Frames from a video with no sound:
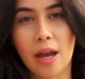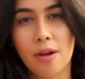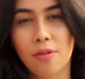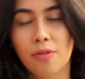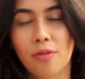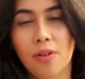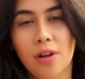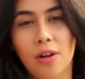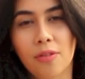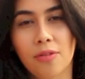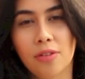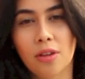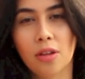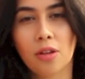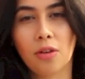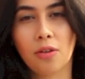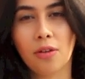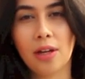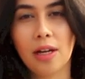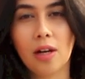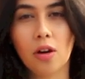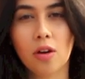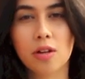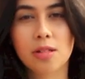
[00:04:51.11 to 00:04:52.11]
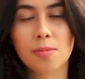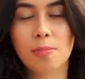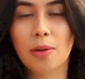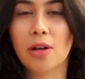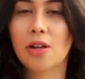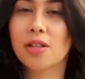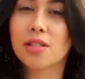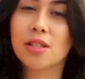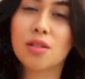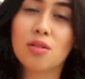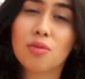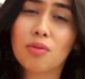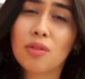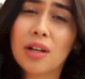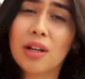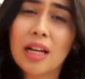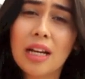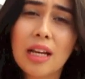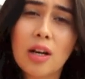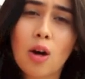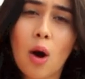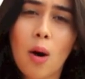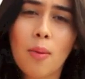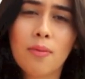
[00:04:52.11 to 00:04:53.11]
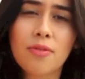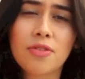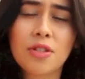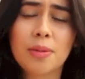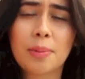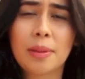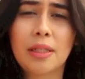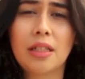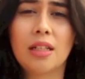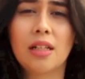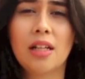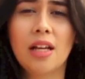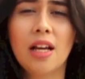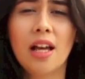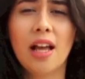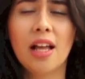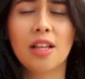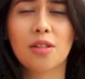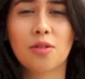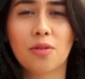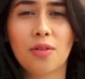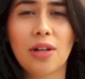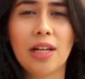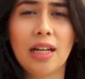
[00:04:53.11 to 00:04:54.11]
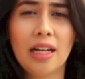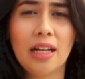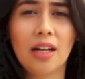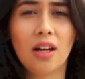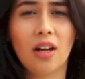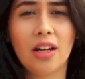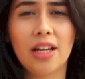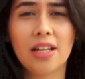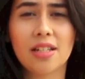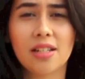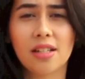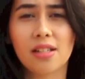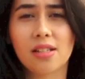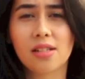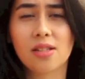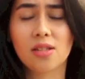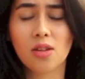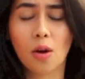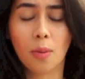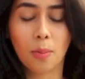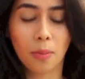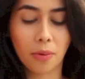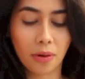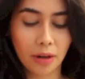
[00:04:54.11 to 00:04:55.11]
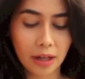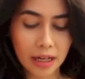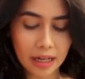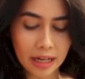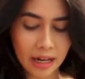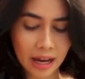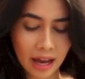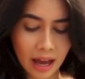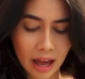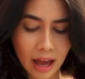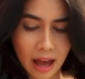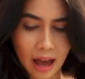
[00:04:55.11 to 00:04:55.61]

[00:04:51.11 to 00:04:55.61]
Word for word: outfit of the three looks because it's really comfortable, it's really light and summery,